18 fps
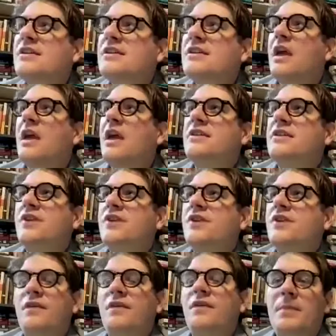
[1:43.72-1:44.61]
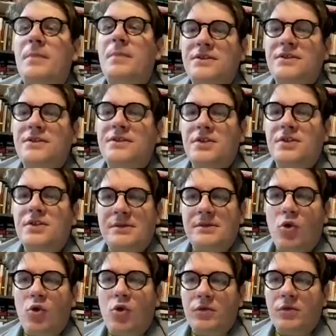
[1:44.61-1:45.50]
and so film history it's a
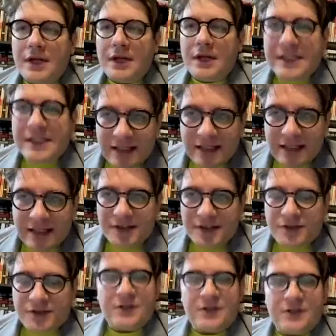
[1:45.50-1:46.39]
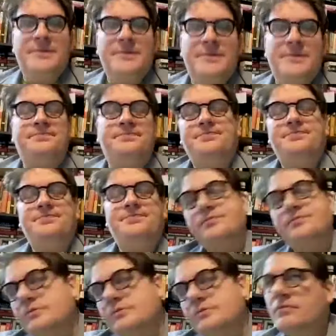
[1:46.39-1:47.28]
more recent history
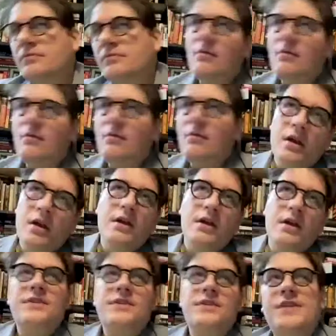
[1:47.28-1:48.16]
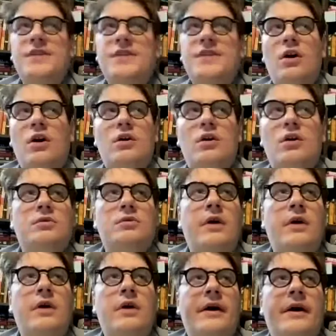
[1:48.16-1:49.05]
so,
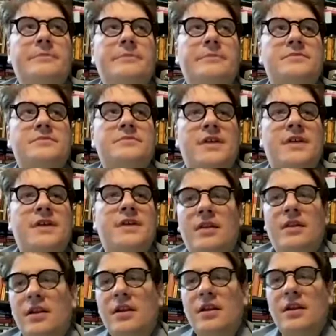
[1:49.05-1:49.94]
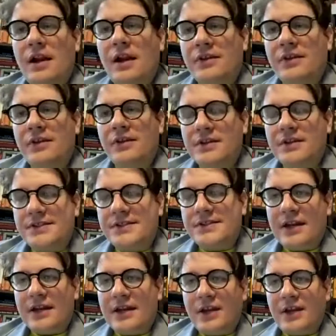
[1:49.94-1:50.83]
um, so a lot of the the
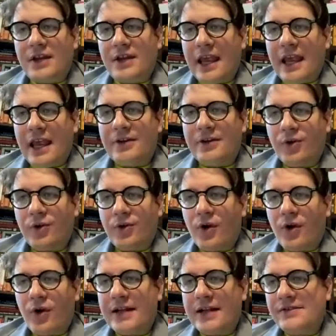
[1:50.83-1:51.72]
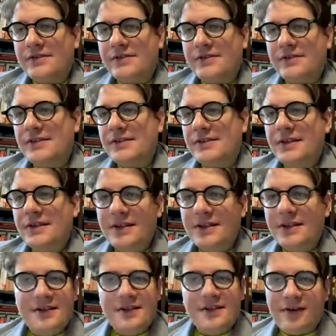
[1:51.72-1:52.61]
standard canon greats
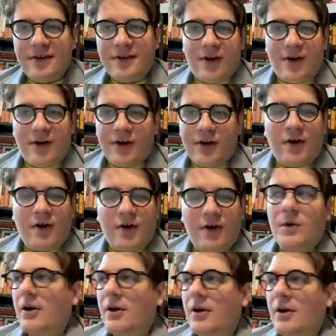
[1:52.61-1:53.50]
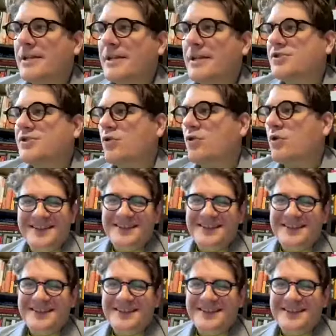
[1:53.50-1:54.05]
are are what I enjoy. It's